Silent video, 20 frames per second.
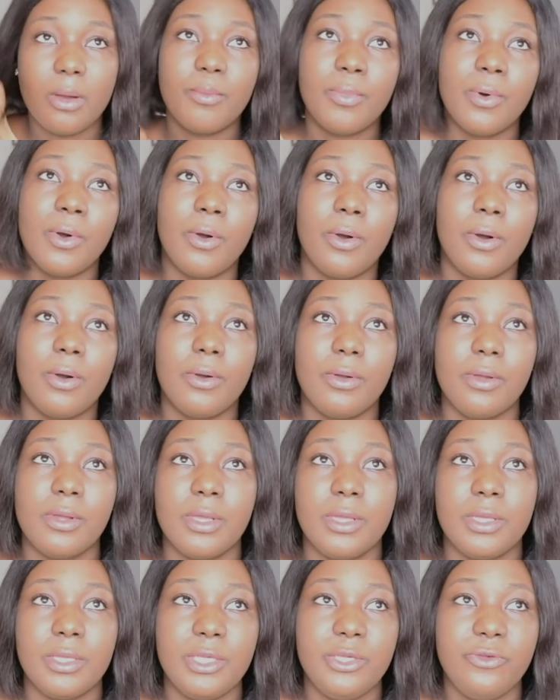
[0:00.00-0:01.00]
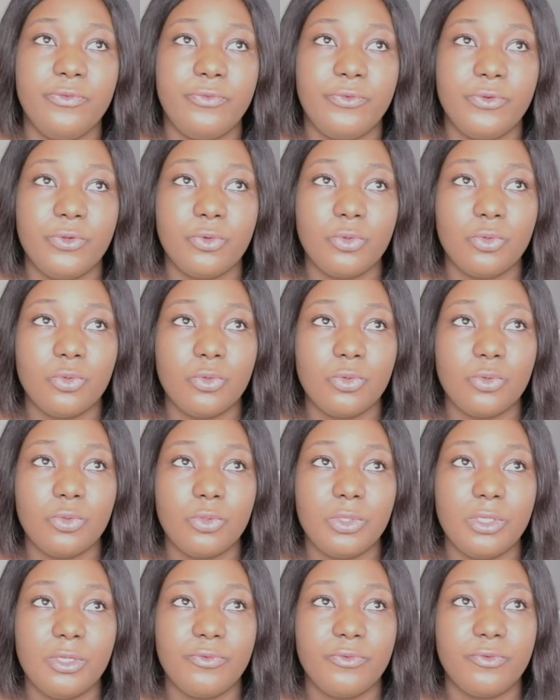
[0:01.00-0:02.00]
But if
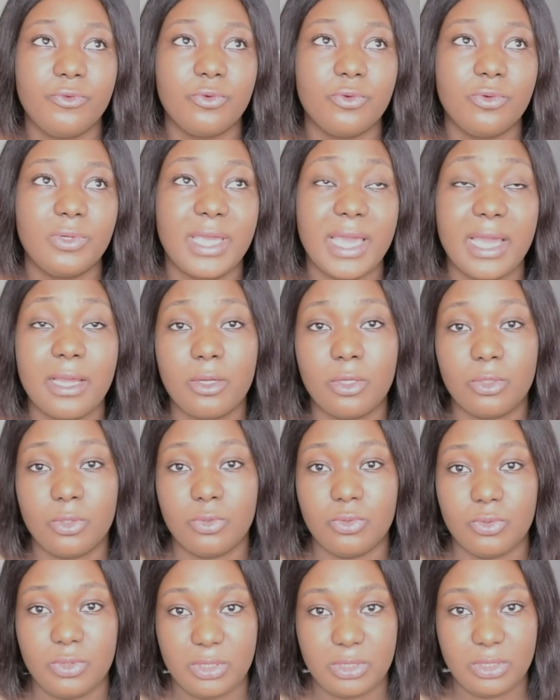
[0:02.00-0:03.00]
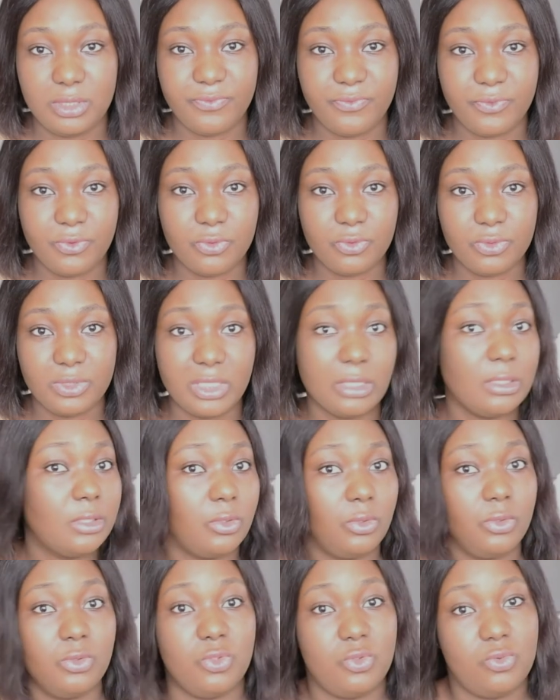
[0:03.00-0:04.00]
you get close, if you dey
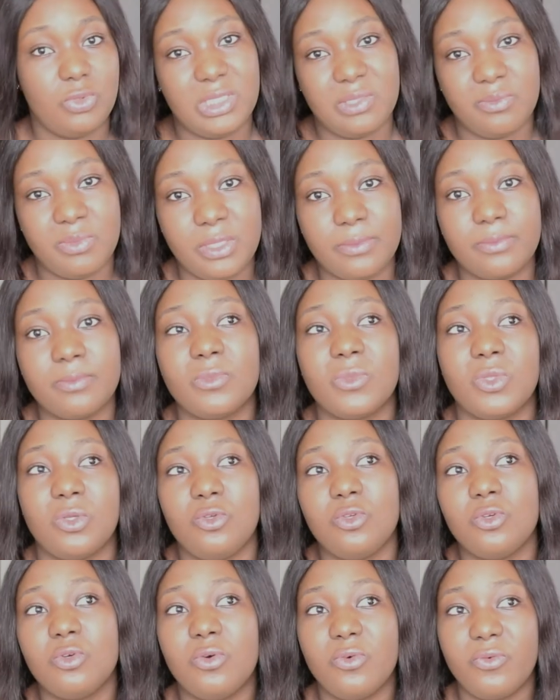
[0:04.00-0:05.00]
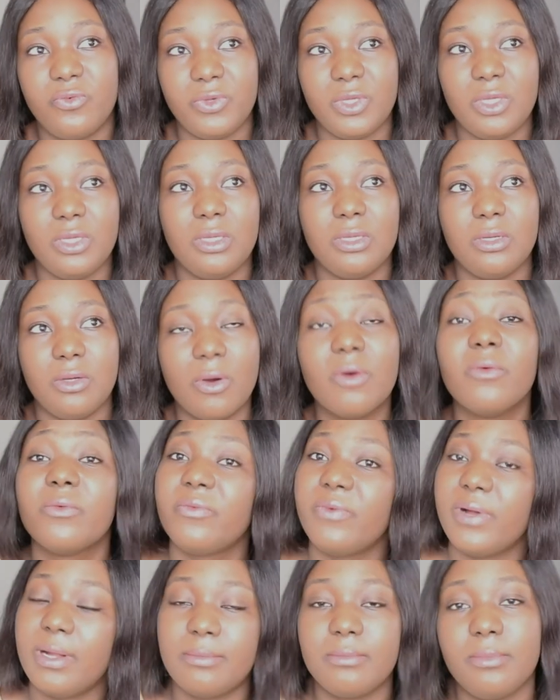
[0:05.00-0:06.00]
close with me, you go feel
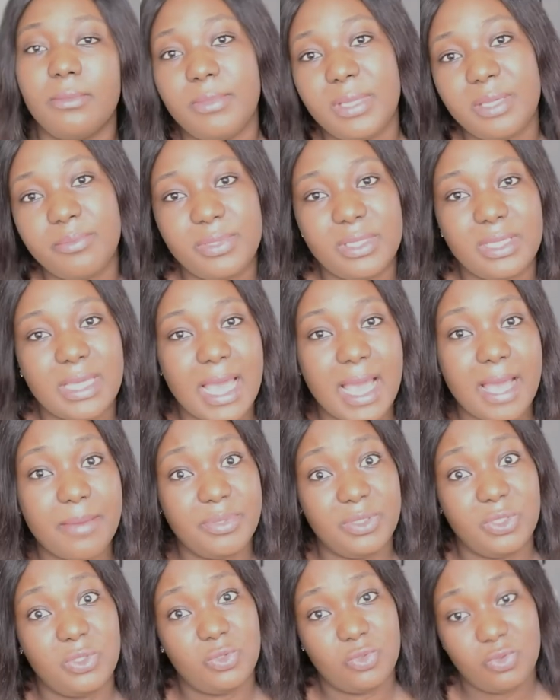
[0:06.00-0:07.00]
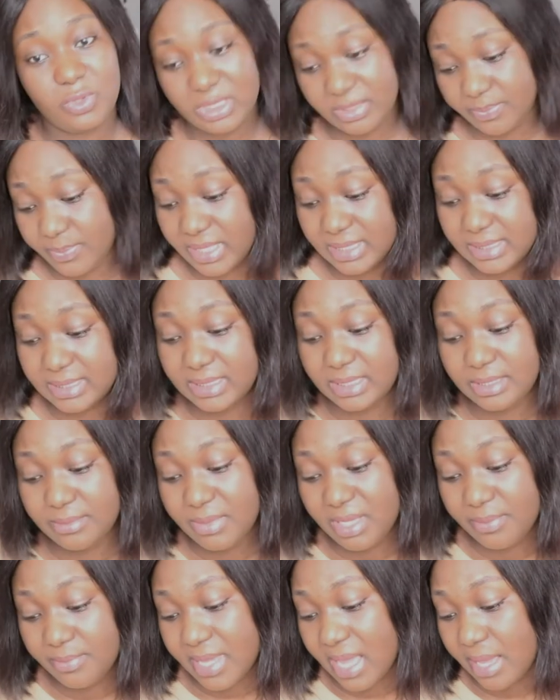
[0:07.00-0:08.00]
confirm. Maybe I be sweet person.
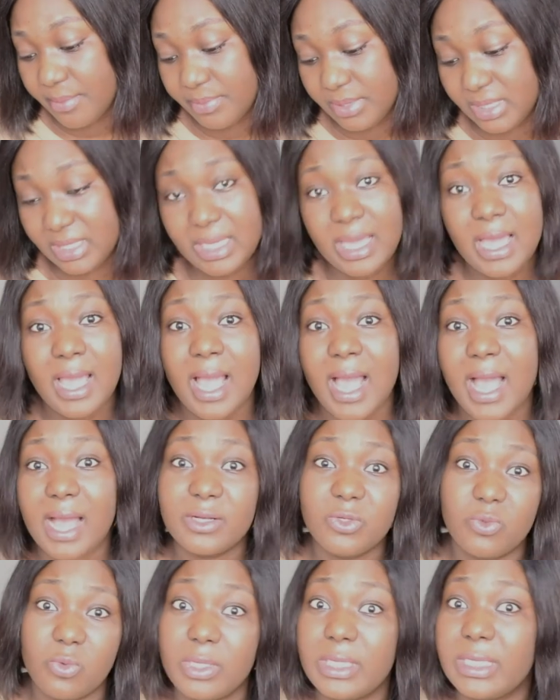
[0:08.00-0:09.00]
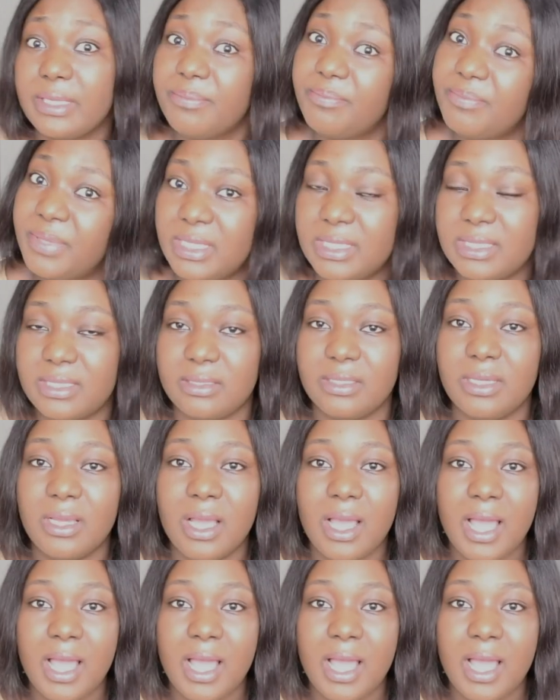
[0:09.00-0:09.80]
Maybe I be hardworking person.